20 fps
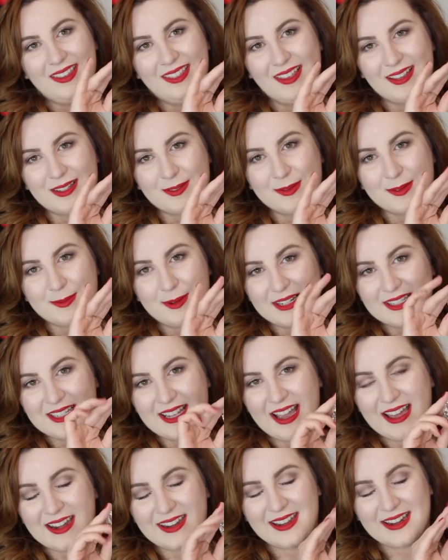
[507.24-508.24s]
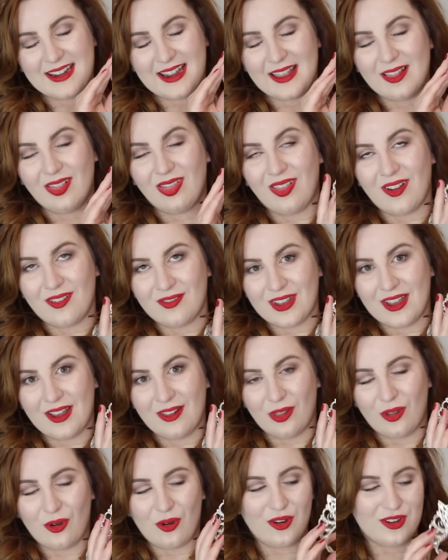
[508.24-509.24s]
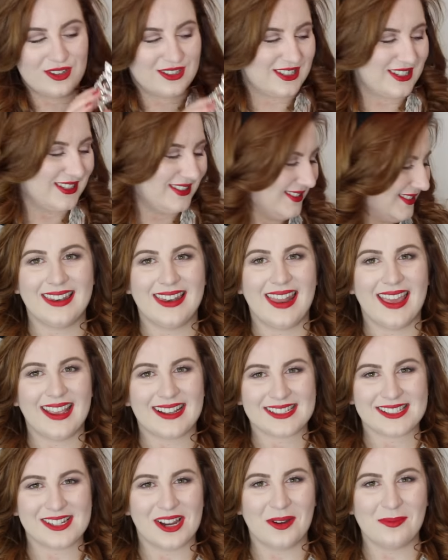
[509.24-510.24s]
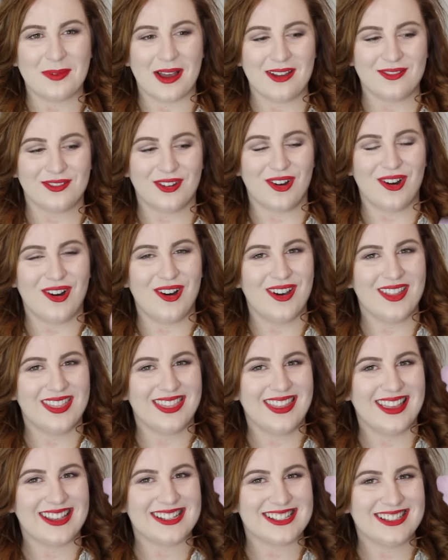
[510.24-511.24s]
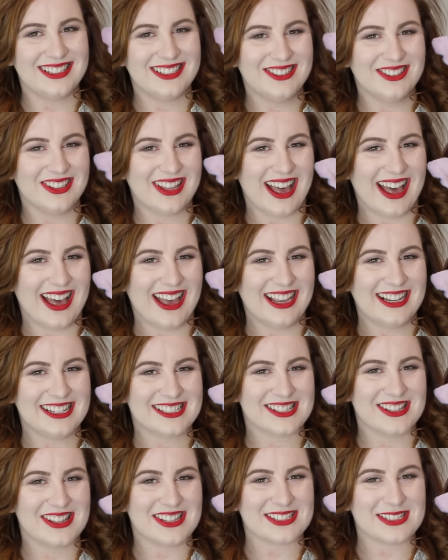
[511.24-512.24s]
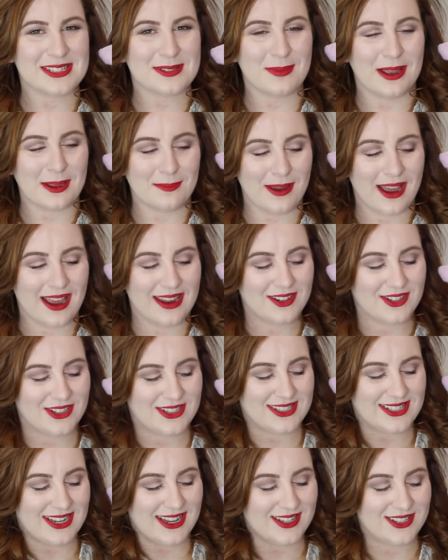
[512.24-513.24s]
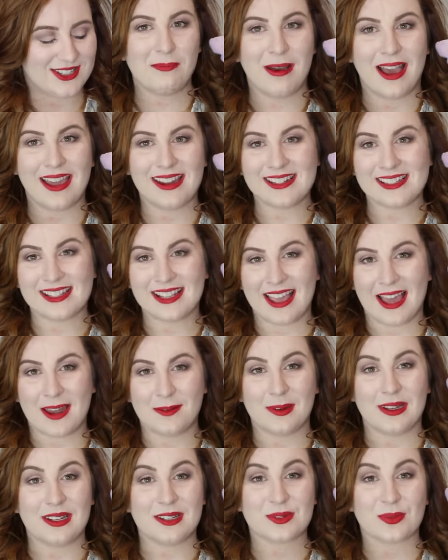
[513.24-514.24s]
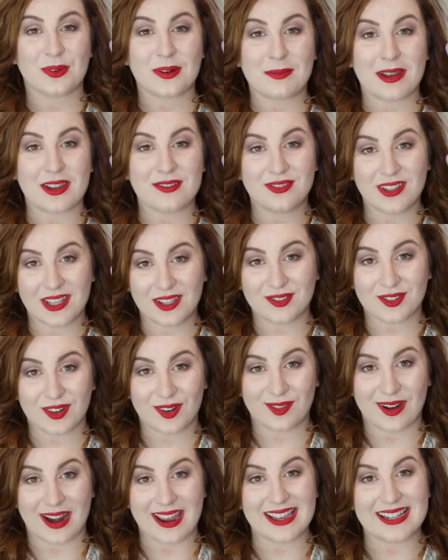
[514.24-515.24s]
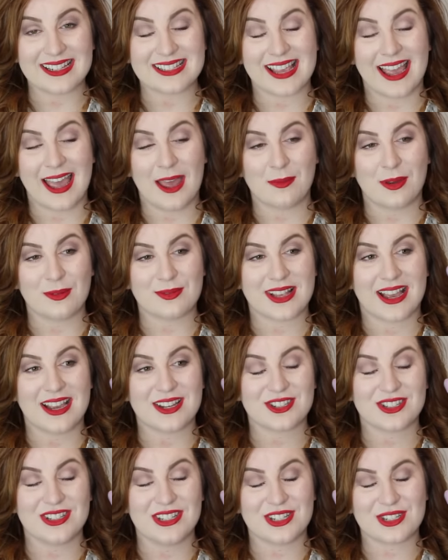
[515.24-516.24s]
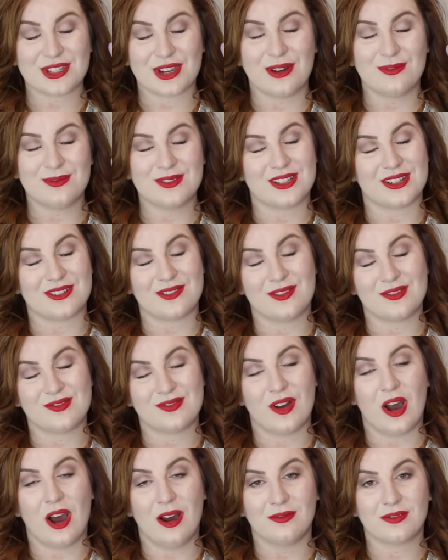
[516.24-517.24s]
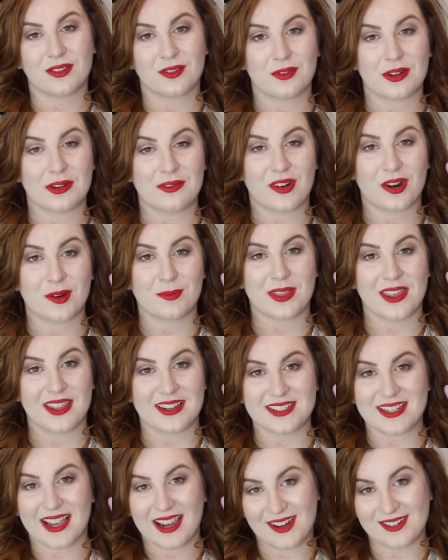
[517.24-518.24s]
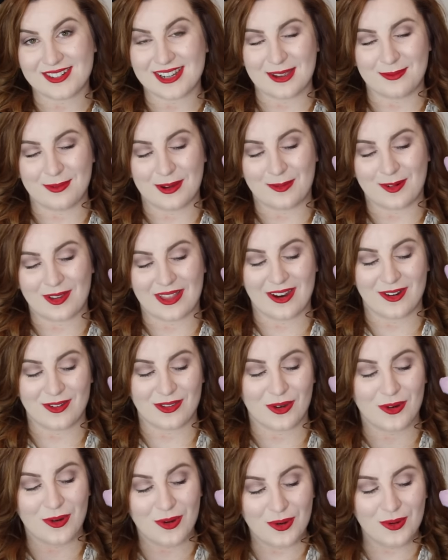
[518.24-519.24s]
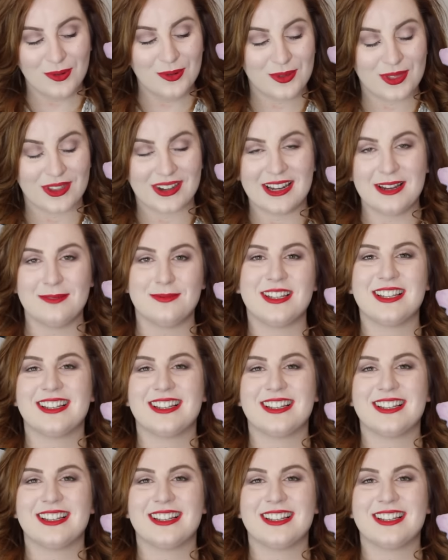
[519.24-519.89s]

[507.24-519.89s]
this was my tiara and I love it a lot. Next up I've got this little guy. So this is my Pirate Stitch. Pirates of the Caribbean is one of my favourite rides. Um, it was actually shut, was up, up for refurb the entire time we were there, the whole three